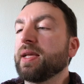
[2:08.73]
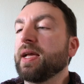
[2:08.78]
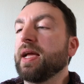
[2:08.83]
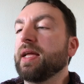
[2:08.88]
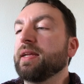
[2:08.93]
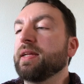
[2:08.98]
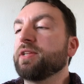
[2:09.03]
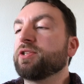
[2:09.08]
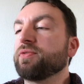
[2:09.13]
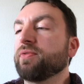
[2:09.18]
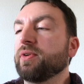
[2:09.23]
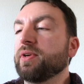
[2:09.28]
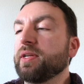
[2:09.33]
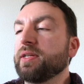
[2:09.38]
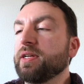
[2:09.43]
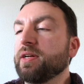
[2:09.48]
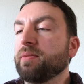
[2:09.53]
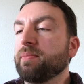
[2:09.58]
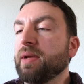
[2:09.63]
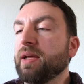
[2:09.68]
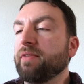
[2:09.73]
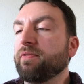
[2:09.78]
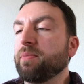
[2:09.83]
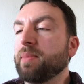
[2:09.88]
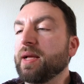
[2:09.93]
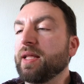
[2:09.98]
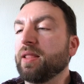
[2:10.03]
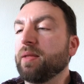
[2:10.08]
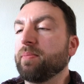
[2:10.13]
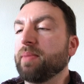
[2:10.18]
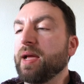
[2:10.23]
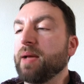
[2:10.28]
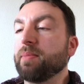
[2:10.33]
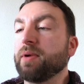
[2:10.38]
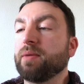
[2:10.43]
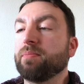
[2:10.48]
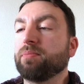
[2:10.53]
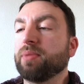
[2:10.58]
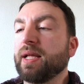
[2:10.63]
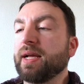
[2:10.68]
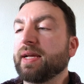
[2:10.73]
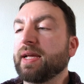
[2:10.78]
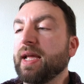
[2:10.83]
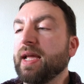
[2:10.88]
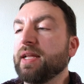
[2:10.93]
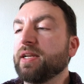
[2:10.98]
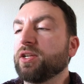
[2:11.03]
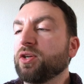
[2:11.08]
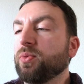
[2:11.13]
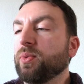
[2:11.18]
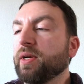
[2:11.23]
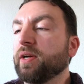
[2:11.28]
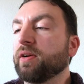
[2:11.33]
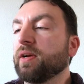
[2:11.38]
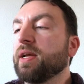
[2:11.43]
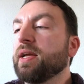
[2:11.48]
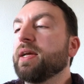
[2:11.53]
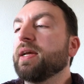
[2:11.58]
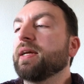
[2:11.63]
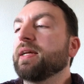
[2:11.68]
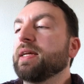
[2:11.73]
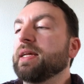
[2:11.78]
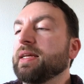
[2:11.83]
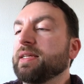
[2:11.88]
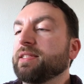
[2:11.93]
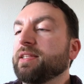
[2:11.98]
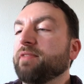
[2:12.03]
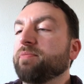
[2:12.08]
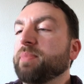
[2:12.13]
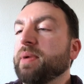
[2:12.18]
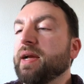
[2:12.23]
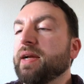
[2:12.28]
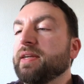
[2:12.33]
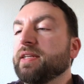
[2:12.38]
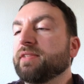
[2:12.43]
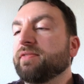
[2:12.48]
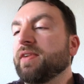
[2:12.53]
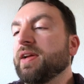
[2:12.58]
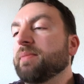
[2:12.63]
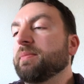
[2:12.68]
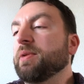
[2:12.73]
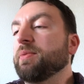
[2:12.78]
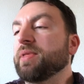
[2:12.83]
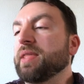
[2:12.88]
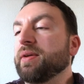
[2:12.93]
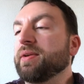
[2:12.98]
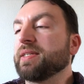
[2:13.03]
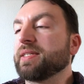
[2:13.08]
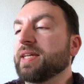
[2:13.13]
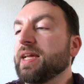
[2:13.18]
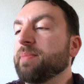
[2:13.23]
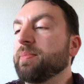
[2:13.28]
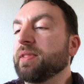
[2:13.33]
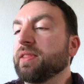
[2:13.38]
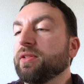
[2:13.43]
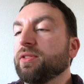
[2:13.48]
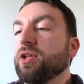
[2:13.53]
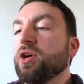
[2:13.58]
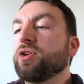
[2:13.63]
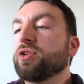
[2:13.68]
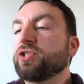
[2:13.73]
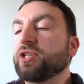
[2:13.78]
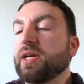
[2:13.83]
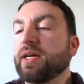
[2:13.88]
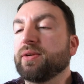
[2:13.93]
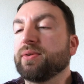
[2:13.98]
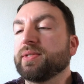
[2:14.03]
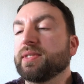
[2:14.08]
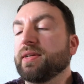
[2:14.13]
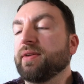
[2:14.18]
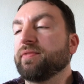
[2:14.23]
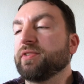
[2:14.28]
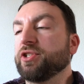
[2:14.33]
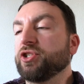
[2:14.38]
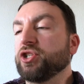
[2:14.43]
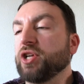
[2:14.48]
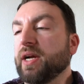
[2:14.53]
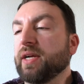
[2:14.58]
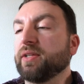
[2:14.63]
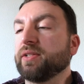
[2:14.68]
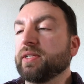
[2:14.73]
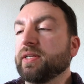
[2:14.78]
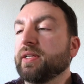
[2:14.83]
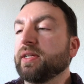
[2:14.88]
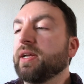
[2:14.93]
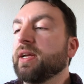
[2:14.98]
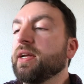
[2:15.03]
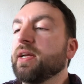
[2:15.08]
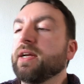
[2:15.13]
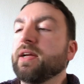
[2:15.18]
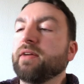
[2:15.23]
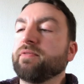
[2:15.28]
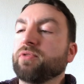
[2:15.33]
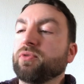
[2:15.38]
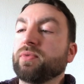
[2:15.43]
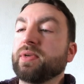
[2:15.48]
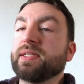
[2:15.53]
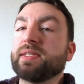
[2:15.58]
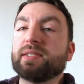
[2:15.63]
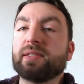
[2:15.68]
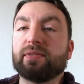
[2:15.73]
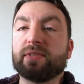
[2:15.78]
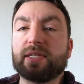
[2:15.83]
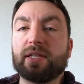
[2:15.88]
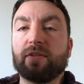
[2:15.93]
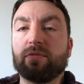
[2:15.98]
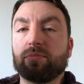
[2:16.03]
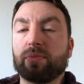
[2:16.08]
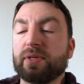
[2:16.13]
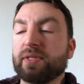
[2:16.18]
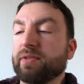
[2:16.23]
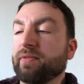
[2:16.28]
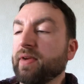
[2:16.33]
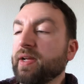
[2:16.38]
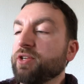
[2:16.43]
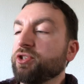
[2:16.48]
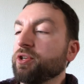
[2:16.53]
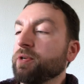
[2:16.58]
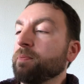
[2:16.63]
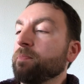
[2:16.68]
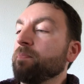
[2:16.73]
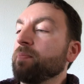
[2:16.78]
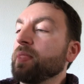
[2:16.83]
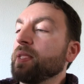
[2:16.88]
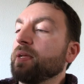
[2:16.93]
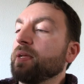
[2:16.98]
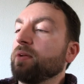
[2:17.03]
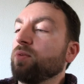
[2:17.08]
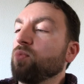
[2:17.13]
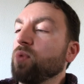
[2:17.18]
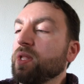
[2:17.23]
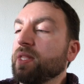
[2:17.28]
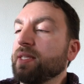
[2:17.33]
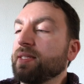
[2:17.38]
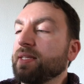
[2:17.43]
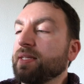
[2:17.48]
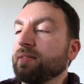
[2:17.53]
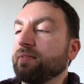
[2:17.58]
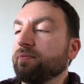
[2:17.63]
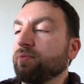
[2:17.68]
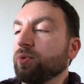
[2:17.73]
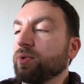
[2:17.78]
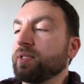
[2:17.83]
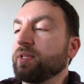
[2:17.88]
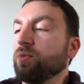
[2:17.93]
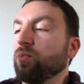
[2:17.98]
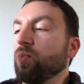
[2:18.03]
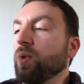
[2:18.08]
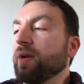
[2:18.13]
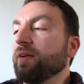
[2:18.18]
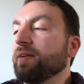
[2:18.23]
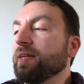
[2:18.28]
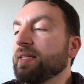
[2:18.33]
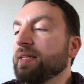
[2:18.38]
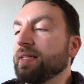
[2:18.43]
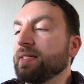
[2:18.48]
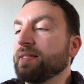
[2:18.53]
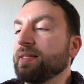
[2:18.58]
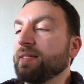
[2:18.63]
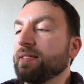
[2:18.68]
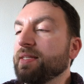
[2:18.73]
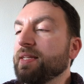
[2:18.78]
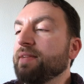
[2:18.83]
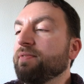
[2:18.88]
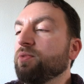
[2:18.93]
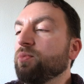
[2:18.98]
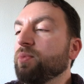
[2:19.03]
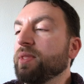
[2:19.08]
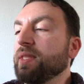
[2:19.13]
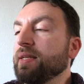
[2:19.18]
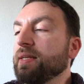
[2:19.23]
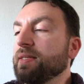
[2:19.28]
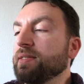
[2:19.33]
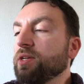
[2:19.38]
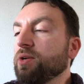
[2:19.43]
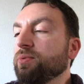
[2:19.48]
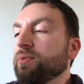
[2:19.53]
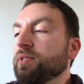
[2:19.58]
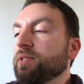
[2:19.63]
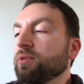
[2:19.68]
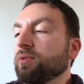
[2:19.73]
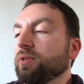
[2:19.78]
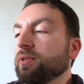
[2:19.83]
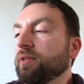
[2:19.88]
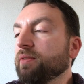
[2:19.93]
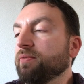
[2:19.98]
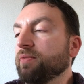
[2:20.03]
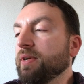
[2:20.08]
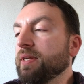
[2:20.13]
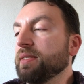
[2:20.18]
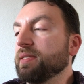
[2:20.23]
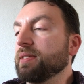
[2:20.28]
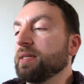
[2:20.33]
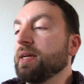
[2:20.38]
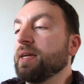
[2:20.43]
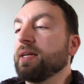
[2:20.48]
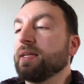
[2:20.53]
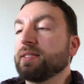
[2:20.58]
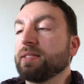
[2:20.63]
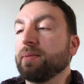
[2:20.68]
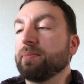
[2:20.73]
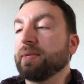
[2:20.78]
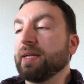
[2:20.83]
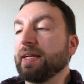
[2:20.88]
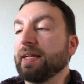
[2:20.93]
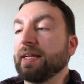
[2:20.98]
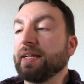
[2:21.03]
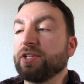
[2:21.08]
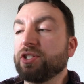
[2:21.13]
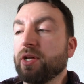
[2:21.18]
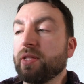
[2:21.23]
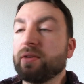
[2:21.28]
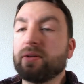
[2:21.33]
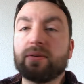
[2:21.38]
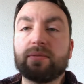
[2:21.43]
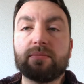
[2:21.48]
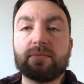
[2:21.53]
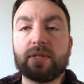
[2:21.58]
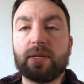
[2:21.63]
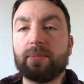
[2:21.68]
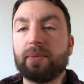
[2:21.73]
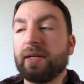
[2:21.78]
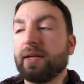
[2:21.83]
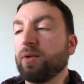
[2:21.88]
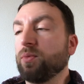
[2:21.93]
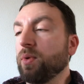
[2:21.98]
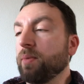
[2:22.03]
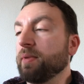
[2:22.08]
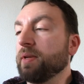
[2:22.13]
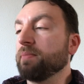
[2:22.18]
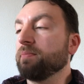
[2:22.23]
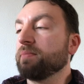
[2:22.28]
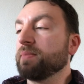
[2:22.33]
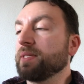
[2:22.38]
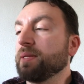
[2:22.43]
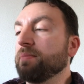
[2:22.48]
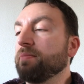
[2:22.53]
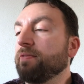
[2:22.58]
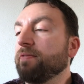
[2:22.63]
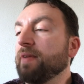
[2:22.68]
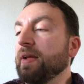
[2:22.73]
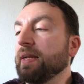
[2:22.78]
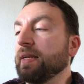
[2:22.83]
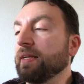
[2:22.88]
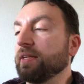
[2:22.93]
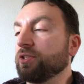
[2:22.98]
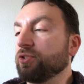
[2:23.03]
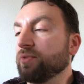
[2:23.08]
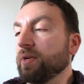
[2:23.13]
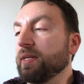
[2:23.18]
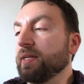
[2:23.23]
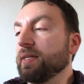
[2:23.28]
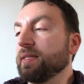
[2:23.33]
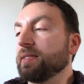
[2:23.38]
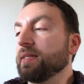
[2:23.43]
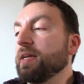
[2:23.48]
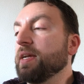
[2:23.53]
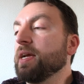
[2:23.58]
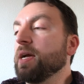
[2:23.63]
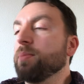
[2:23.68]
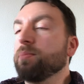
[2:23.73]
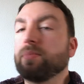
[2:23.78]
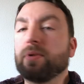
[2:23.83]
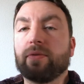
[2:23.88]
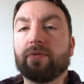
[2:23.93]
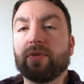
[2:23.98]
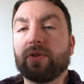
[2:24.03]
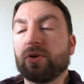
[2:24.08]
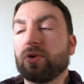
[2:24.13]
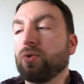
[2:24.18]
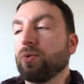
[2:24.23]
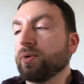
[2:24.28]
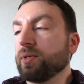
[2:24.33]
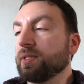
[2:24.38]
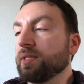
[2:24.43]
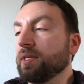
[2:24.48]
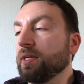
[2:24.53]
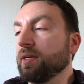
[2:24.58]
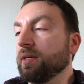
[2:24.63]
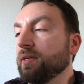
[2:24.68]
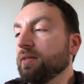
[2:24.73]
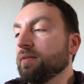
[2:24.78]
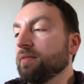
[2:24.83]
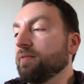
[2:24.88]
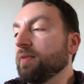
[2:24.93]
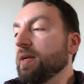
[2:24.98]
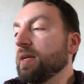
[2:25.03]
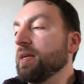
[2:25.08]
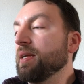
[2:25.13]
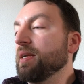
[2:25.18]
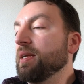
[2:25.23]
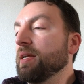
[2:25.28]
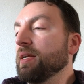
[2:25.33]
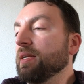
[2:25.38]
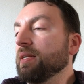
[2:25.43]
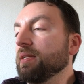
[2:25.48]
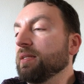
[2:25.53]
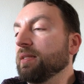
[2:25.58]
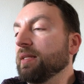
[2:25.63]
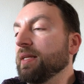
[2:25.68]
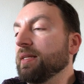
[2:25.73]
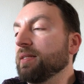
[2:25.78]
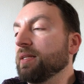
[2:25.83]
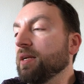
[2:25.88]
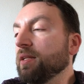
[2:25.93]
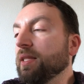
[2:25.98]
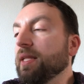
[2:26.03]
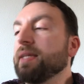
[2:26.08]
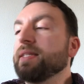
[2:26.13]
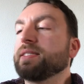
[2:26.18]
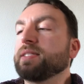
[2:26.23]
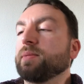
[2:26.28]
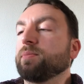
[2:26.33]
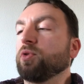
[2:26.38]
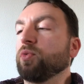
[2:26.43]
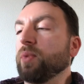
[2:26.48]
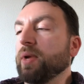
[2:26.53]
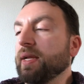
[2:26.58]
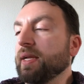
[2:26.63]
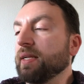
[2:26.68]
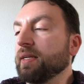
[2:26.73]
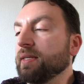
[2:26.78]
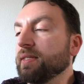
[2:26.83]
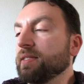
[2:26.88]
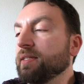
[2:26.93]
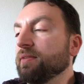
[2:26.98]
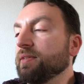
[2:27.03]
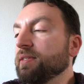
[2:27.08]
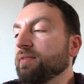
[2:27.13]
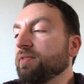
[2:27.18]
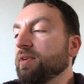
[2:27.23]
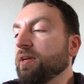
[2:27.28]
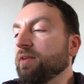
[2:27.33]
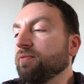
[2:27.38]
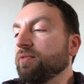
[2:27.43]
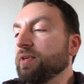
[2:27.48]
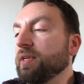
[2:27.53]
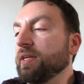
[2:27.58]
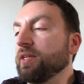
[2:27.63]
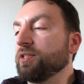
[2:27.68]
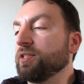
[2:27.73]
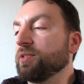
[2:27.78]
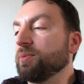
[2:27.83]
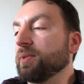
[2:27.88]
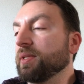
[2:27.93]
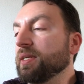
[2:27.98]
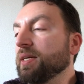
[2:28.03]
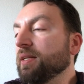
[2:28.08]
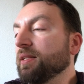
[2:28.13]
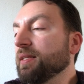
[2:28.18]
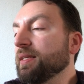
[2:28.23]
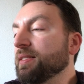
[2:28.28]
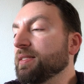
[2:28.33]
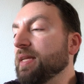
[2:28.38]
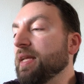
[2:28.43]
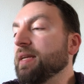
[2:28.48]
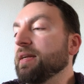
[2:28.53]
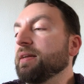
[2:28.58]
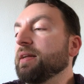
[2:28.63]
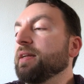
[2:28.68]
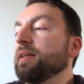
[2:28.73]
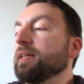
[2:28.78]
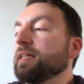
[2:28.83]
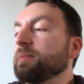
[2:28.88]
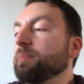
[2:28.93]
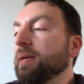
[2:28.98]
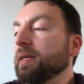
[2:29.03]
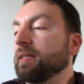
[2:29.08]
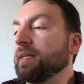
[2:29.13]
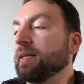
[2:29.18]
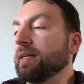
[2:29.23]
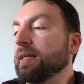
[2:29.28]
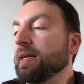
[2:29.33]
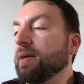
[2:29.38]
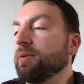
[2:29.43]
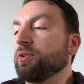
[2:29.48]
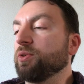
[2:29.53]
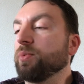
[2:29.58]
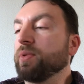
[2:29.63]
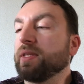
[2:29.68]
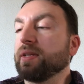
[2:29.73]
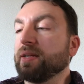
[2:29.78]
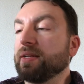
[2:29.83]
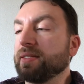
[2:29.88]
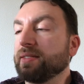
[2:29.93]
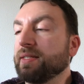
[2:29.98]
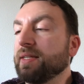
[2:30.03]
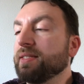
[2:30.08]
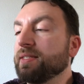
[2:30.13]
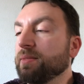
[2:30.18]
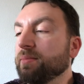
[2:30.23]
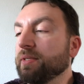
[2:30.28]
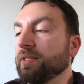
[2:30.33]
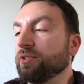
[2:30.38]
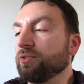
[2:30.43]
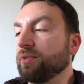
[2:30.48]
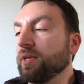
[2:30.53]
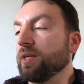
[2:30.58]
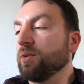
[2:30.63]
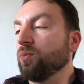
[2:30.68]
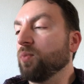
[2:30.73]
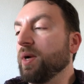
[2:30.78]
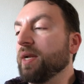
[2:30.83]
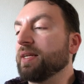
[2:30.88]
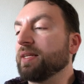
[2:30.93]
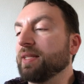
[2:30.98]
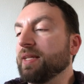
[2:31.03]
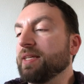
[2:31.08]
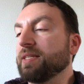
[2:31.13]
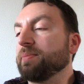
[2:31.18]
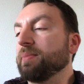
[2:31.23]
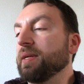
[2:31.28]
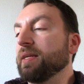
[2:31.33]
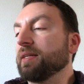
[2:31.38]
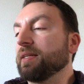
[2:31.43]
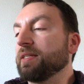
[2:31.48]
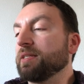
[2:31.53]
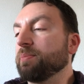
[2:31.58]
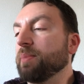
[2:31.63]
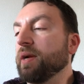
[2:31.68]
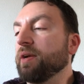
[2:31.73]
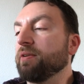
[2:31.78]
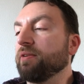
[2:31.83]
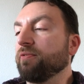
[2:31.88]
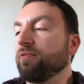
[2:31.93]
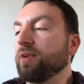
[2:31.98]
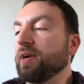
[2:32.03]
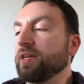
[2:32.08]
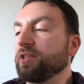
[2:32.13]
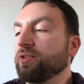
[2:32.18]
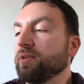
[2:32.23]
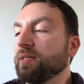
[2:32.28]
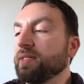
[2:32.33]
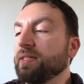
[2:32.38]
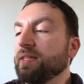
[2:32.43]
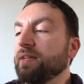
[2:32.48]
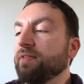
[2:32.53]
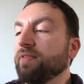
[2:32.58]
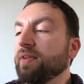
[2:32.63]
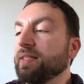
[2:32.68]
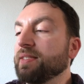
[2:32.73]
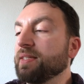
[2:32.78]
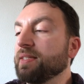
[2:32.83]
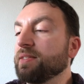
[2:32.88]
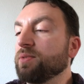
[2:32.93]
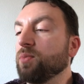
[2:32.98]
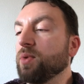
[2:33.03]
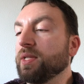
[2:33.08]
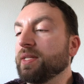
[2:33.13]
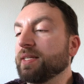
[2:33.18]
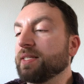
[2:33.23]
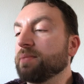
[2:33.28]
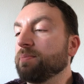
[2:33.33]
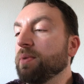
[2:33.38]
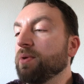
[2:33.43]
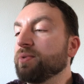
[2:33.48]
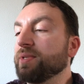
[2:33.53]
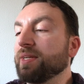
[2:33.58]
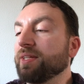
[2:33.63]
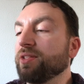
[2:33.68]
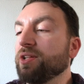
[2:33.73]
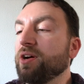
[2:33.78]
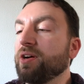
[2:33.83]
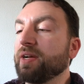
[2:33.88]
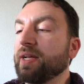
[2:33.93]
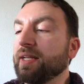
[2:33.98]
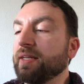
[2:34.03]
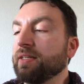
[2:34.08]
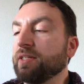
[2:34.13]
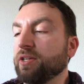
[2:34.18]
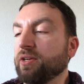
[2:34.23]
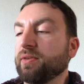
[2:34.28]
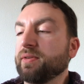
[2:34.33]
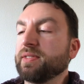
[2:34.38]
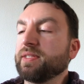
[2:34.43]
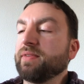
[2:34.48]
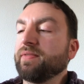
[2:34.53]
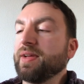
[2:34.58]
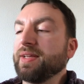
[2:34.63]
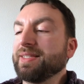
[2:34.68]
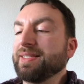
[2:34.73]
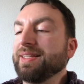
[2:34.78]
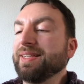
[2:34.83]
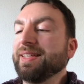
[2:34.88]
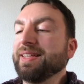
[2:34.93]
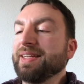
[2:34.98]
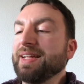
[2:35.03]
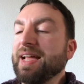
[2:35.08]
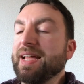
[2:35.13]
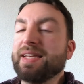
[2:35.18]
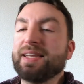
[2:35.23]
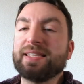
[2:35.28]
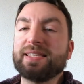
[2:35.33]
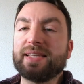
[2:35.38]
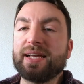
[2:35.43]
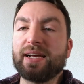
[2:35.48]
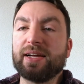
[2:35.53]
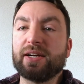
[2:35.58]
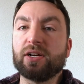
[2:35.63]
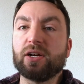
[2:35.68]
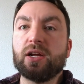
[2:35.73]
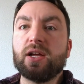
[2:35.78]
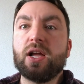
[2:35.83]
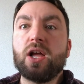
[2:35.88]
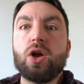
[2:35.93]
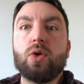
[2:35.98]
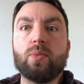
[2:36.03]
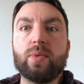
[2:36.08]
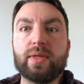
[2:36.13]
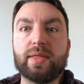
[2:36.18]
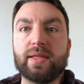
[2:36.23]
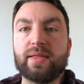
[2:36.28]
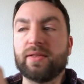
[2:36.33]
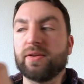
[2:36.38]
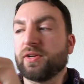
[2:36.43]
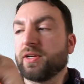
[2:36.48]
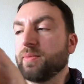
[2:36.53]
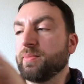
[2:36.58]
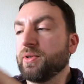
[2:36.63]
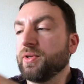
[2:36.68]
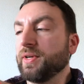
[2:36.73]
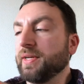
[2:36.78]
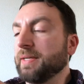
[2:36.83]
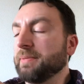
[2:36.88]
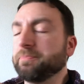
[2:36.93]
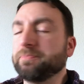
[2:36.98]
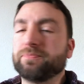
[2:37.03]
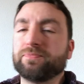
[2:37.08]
An introverted young man from Alabama, black and queer, he has left behind his family without escaping the long shadows of his childhood. For reasons of self preservation, Wallace has enforced a wary distance even within his own circle of friends, some dating each other, some dating women, some feigning straightness. But over the course of late, a late summer weekend, a series of confrontations with colleagues and an unexpected encounter with an ostensibly straight white classmate conspired to fracture his defenses while exposing long hidden currents of hostility and desire within their community.